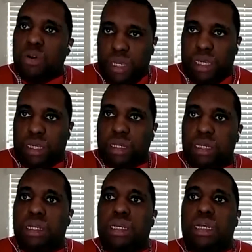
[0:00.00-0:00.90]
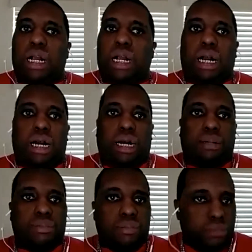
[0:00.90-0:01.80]
for me.
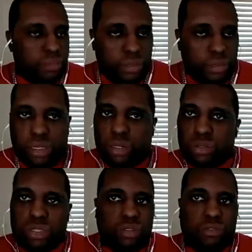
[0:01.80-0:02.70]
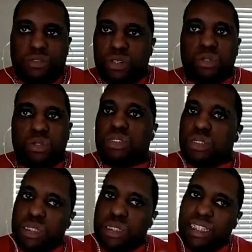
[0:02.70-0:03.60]
Um, you know, certain
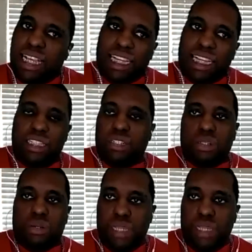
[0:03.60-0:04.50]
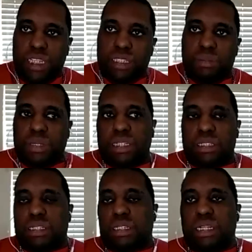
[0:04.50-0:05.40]
foods I still don't eat
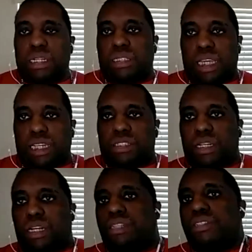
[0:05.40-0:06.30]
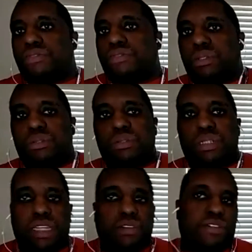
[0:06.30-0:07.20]
because of the color texture of the food,
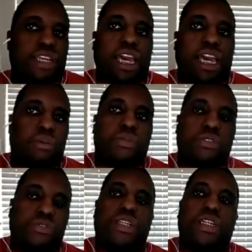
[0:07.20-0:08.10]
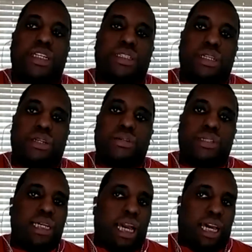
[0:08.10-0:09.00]
even at almost 40 years old.
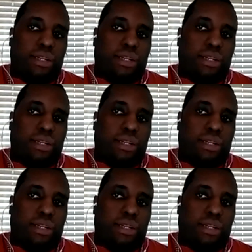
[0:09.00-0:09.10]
